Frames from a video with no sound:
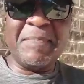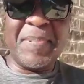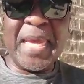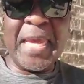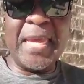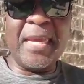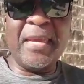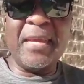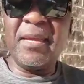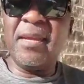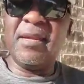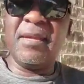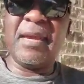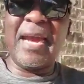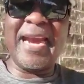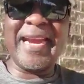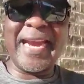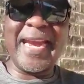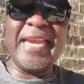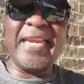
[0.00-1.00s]
being
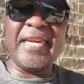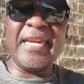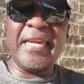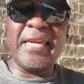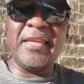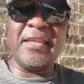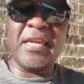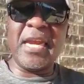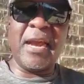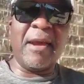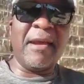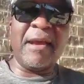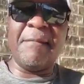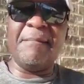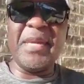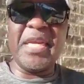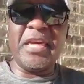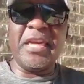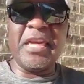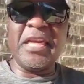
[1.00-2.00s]

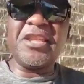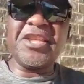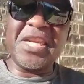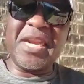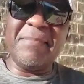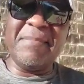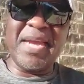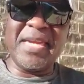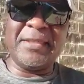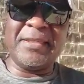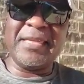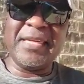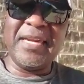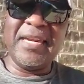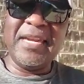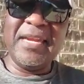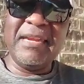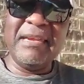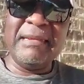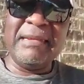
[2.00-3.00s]
Hichilema's.
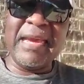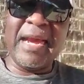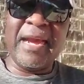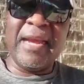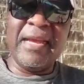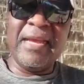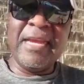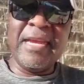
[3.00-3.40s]
Yeah.